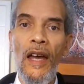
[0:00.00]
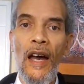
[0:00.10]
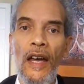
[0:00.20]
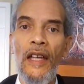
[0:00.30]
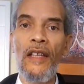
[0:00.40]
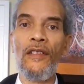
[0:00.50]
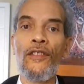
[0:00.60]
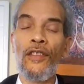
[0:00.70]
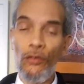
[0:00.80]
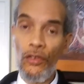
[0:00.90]
And
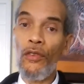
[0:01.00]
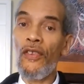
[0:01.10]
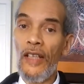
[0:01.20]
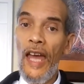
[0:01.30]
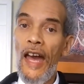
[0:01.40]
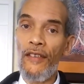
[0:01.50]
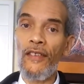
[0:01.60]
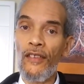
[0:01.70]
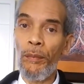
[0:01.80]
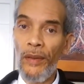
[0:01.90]
so juicing has
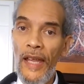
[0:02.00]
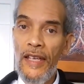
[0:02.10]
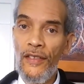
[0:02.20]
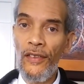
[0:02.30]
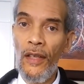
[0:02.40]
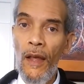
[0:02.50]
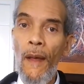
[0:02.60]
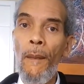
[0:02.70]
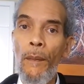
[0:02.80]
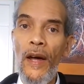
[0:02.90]
its place,
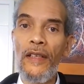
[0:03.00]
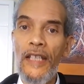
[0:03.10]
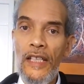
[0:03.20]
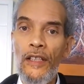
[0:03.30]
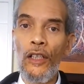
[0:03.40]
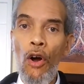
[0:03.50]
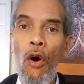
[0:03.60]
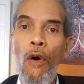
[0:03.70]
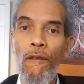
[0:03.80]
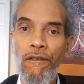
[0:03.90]
but eating
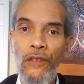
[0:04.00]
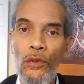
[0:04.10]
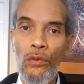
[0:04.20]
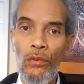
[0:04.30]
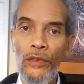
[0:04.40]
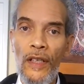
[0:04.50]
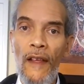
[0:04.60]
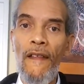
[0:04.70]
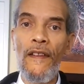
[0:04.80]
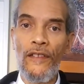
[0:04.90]
whole food
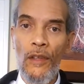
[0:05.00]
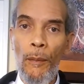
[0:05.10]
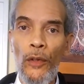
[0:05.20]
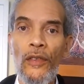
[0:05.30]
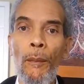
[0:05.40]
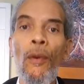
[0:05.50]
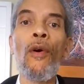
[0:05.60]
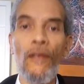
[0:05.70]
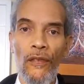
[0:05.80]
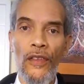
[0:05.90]
is the most
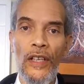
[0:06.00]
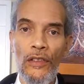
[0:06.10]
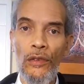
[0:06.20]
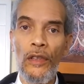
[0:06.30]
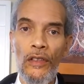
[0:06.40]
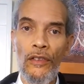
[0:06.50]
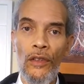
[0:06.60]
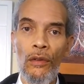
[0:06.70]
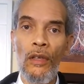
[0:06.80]
important thing you can do